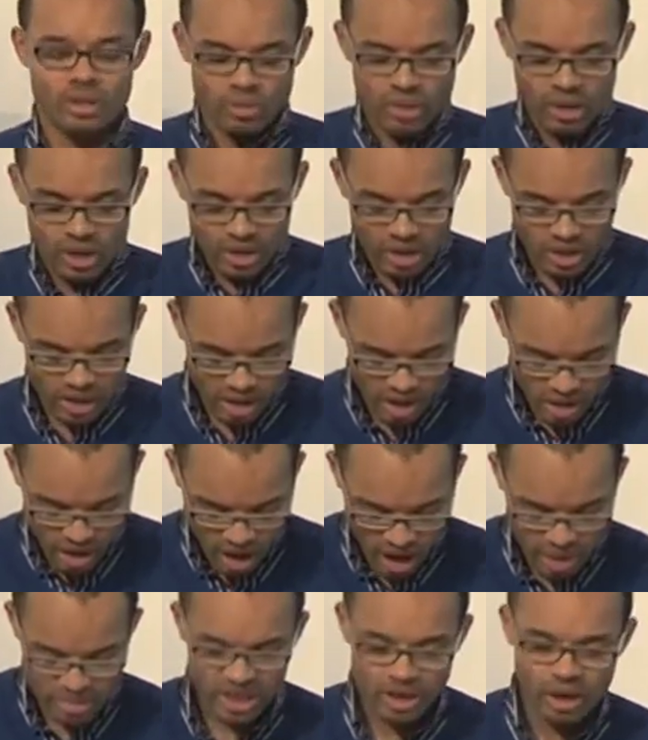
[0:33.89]
Well,
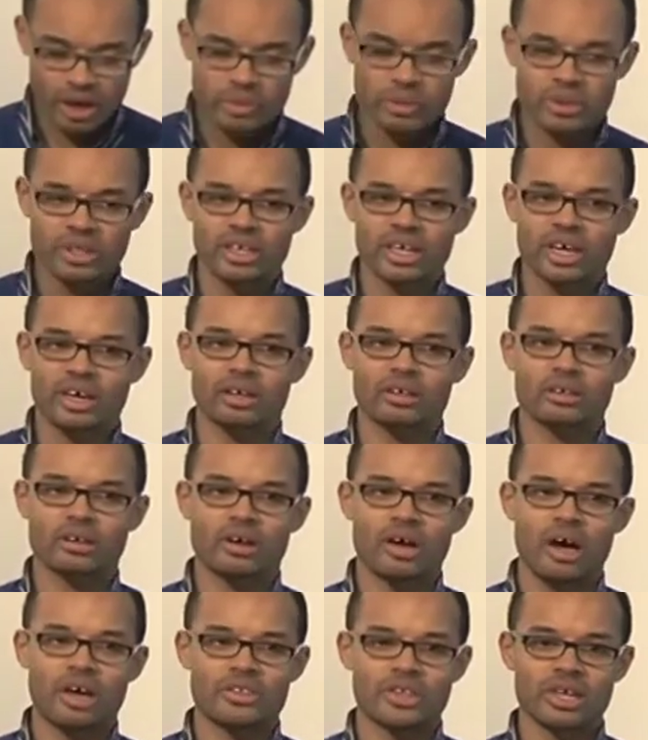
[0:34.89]
I mean, I wouldn't get...
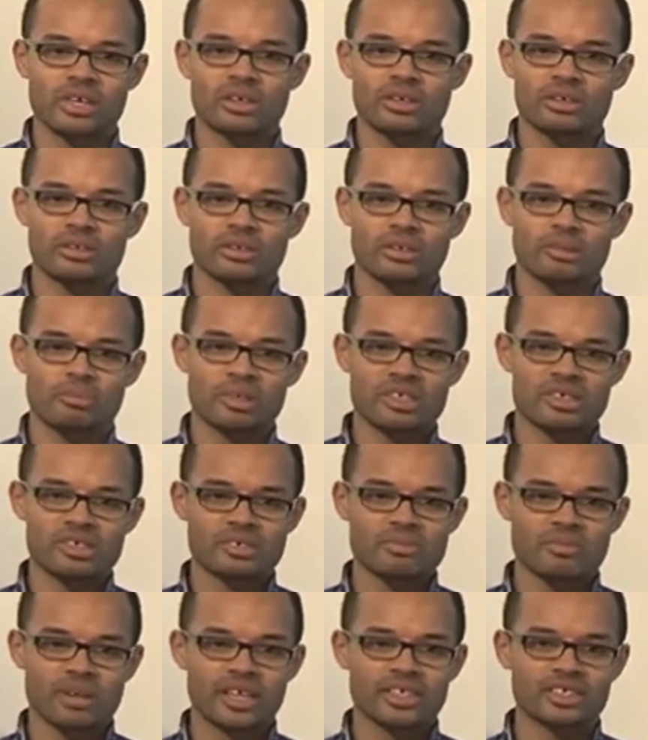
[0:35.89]
I think the
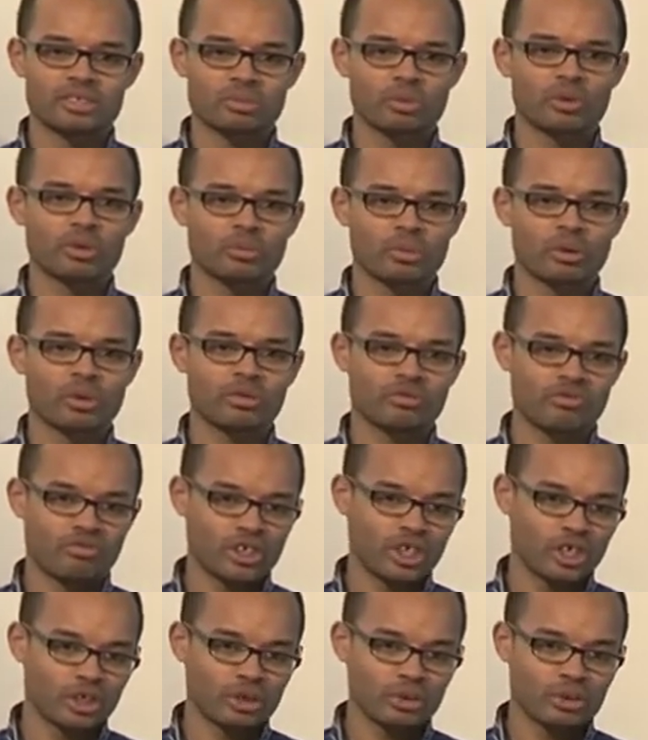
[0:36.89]
business plan is more important for
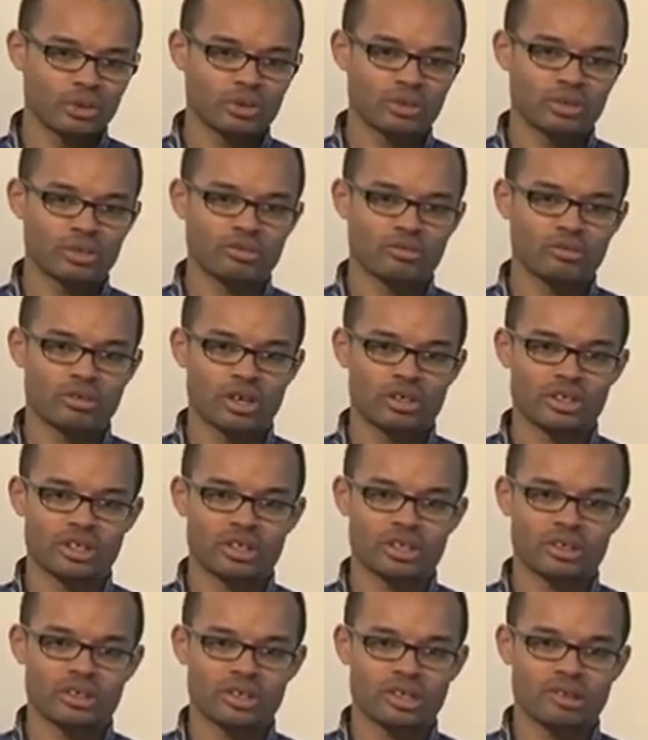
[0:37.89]
you rather
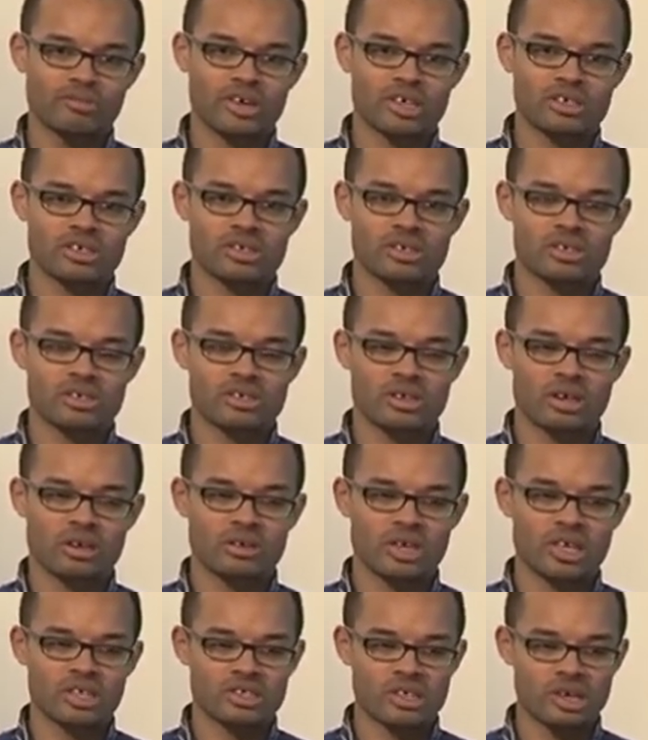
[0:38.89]
than the investor. So
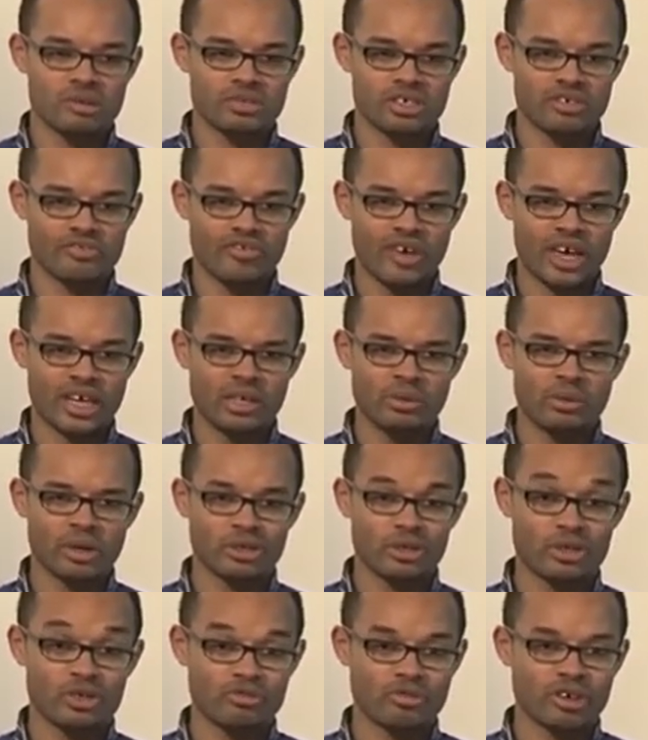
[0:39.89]
in terms of anyone
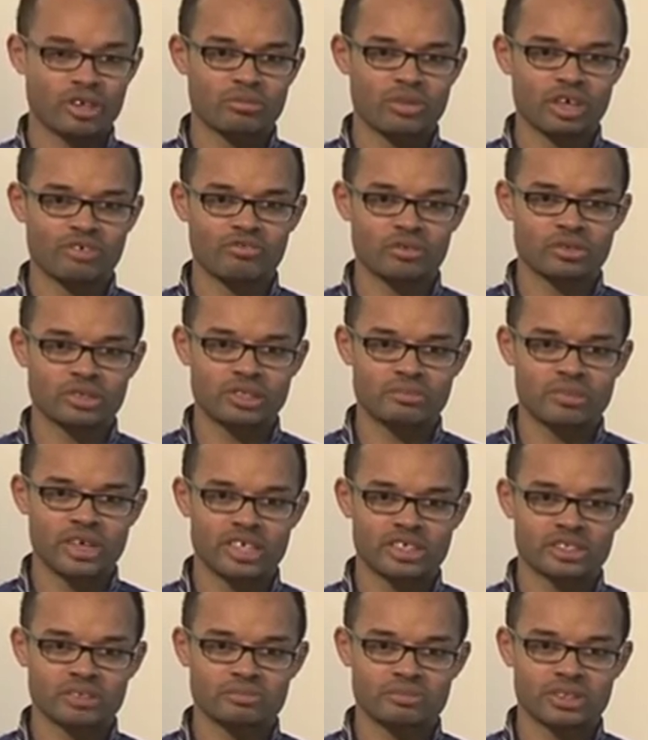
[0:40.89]
who's read my
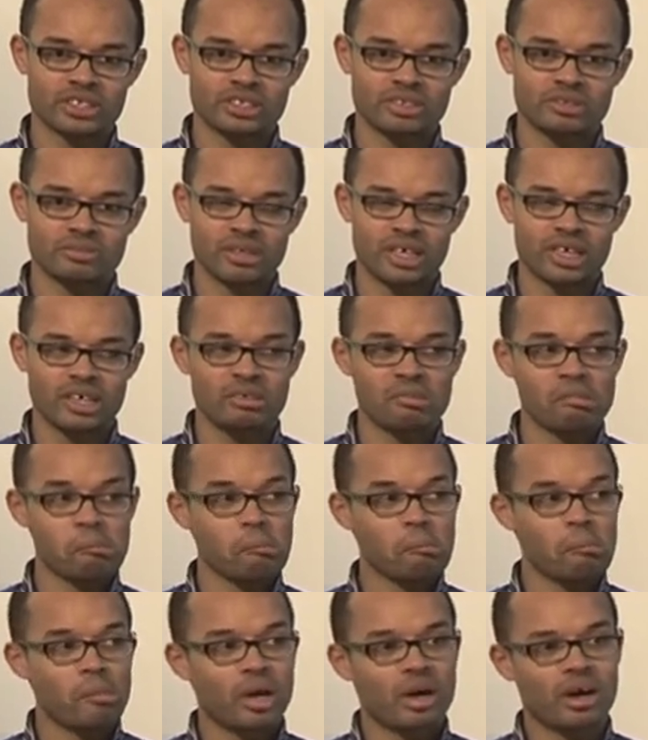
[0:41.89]
40-page business plan,
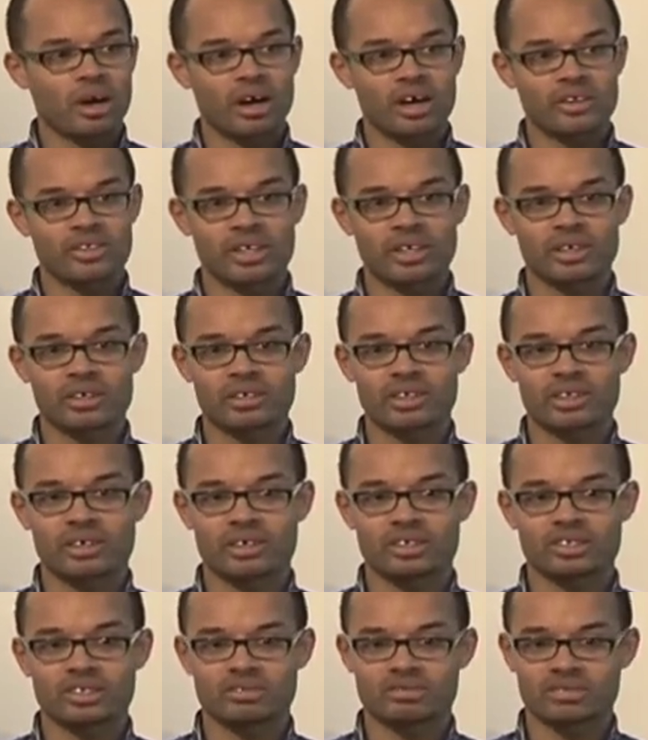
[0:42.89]
I think the
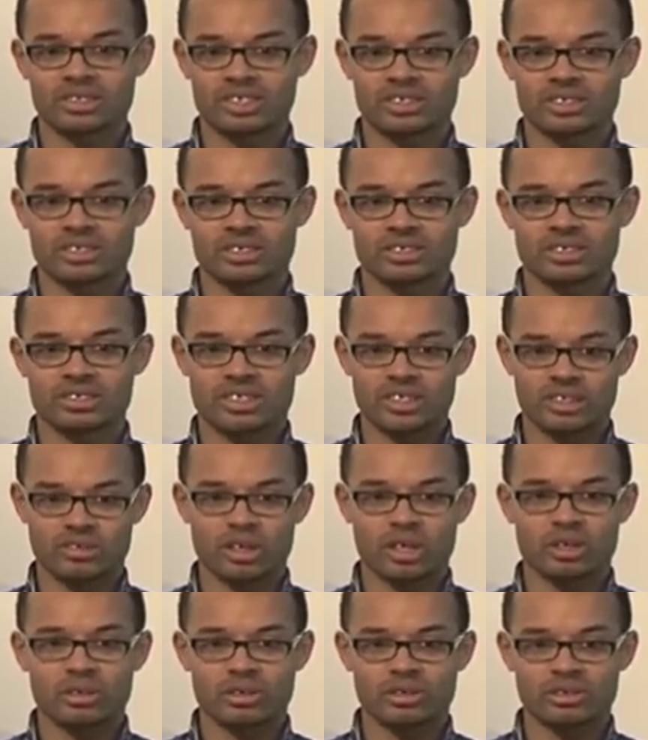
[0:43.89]
answer is
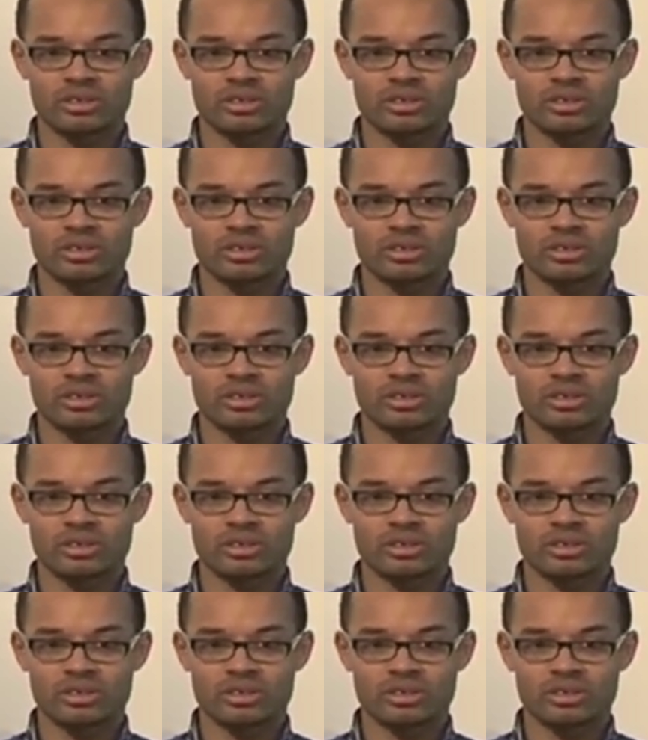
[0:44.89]
zero.